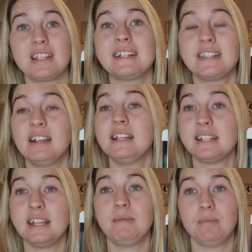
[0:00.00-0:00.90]
They certainly
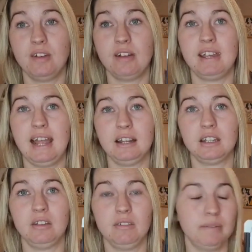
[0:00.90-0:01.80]
seem very
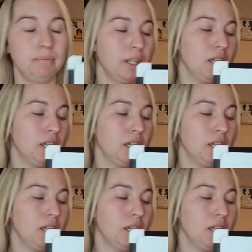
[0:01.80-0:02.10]
accurate.